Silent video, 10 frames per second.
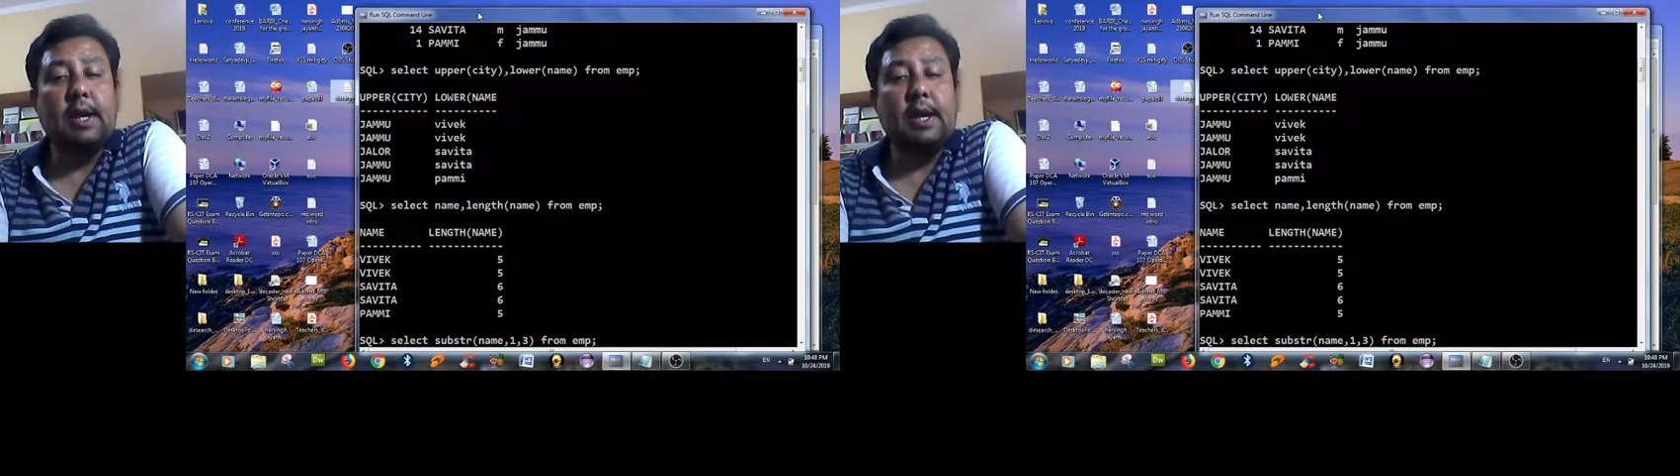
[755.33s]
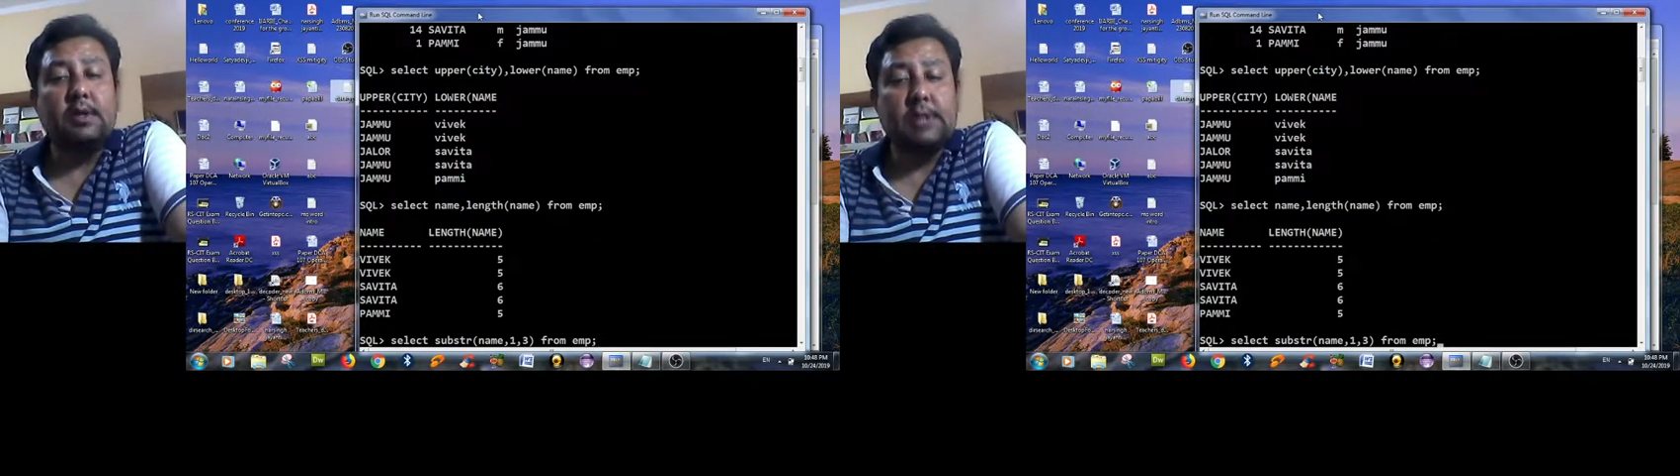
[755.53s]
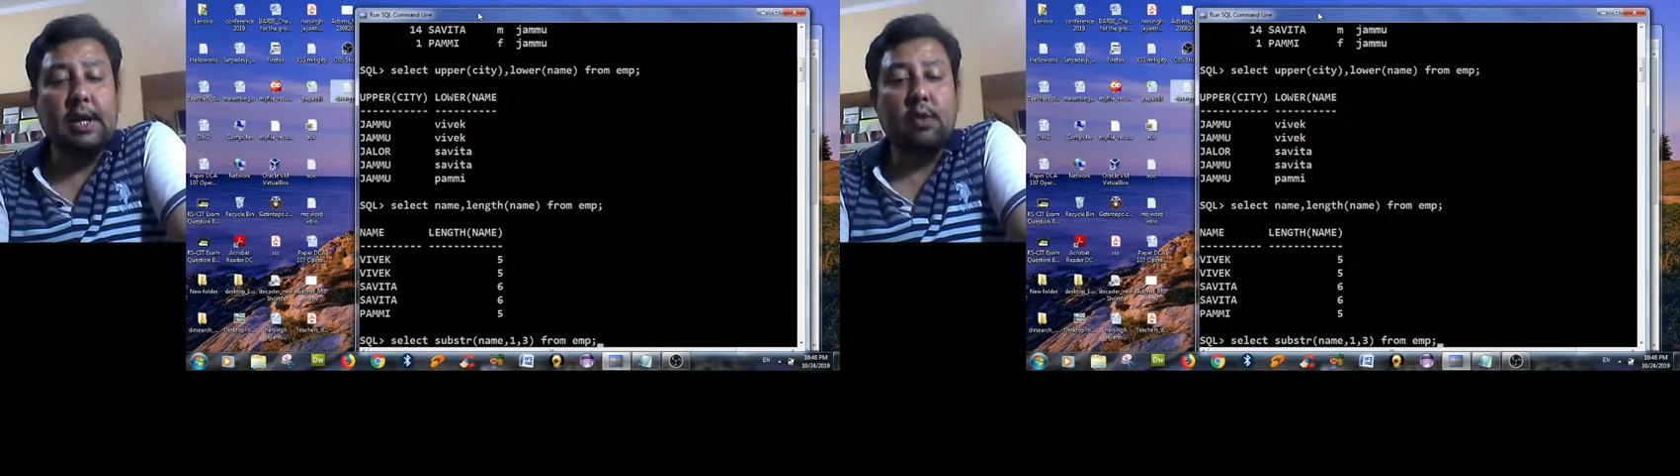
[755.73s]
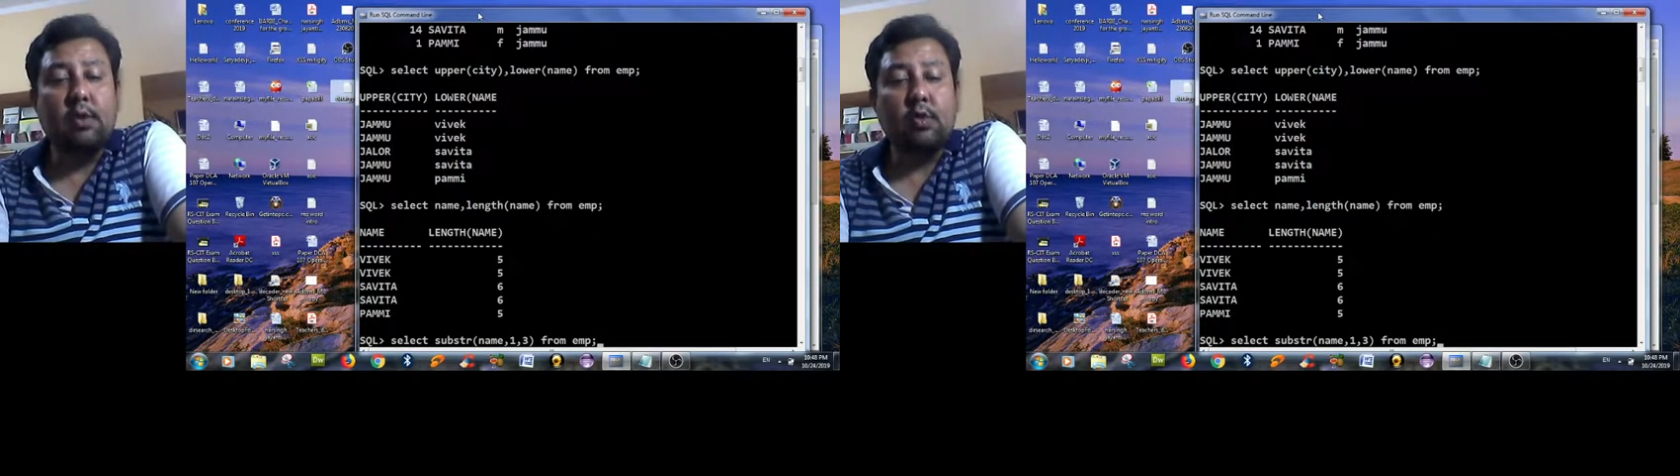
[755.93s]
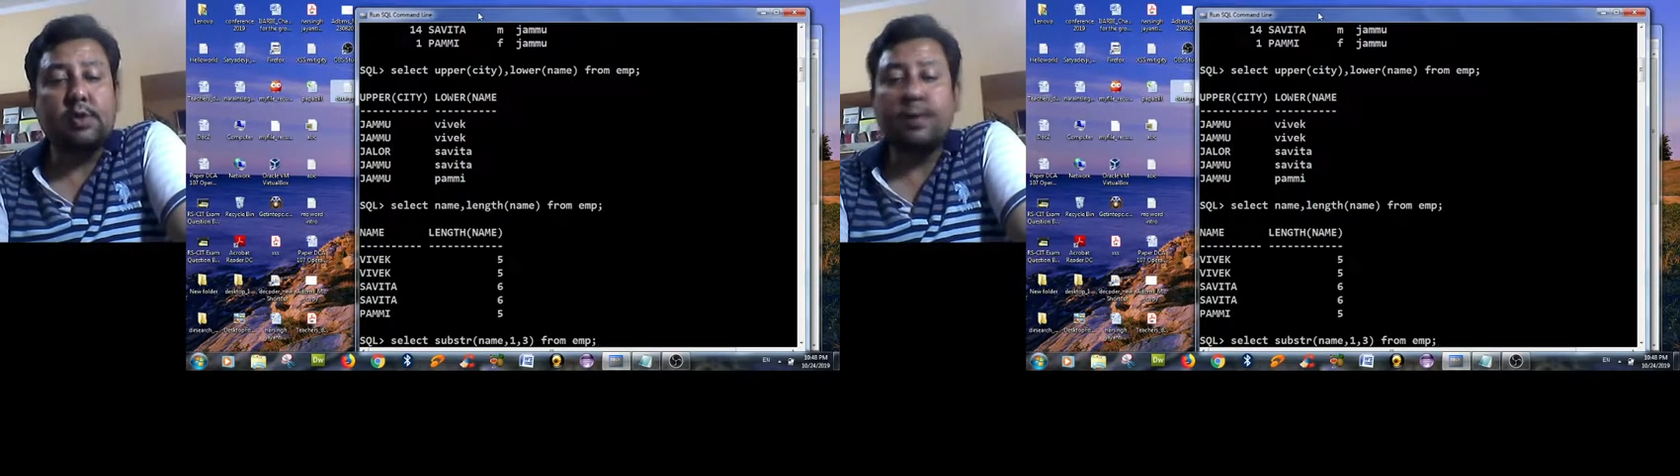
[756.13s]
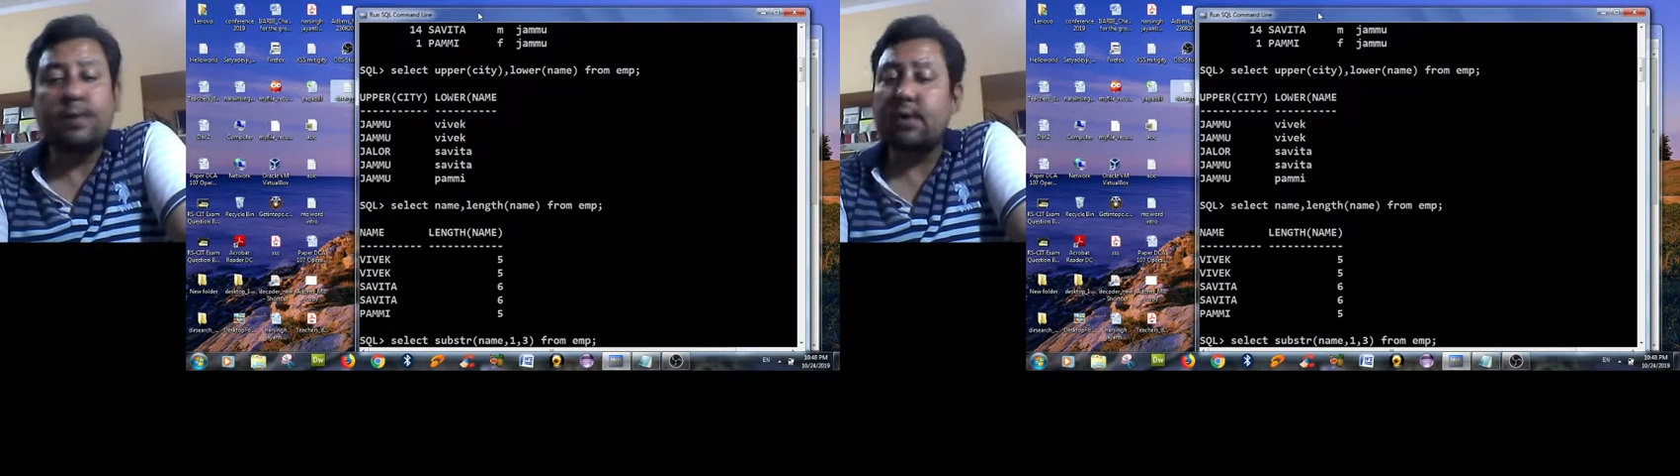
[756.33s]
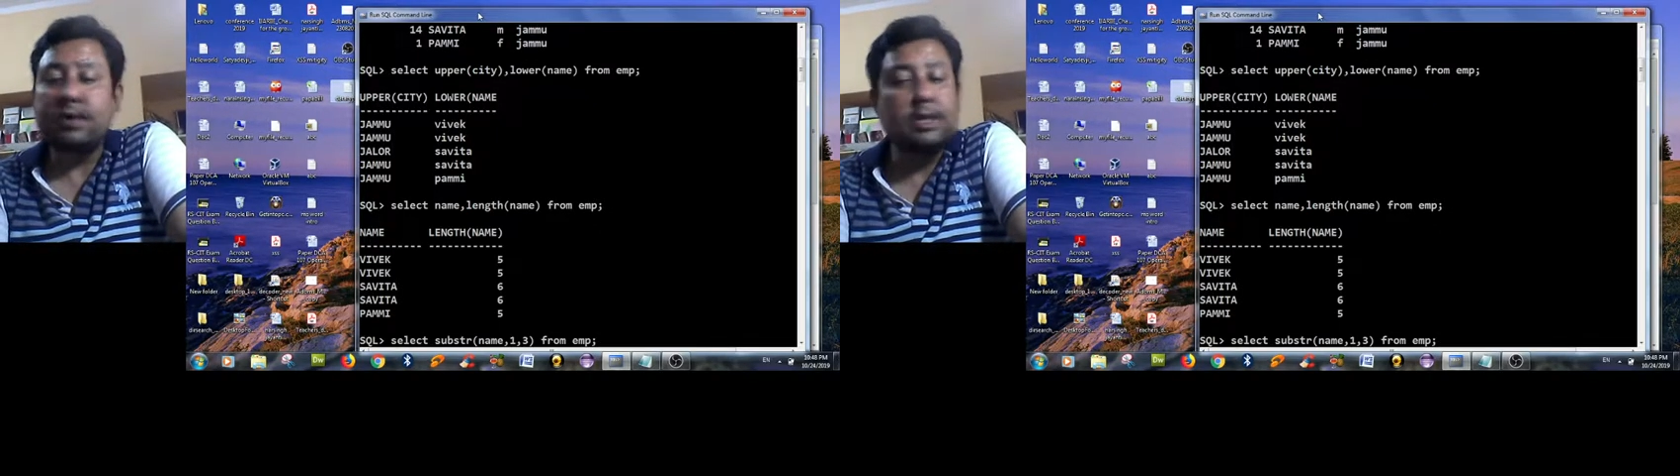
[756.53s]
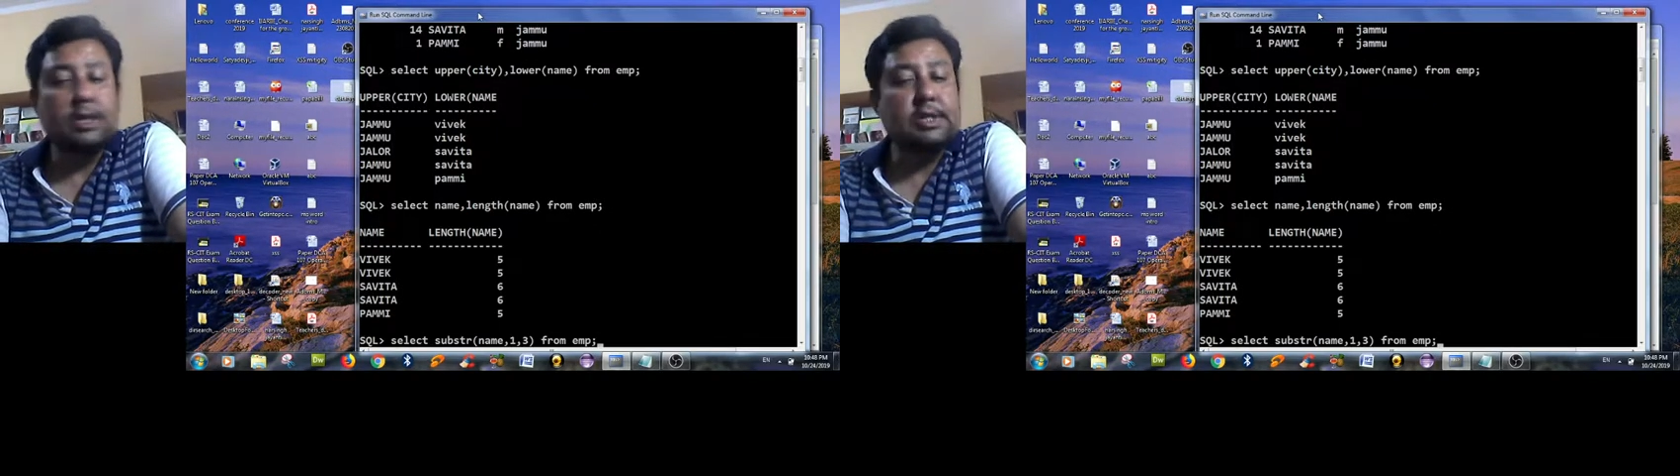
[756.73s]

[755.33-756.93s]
single quotes because it is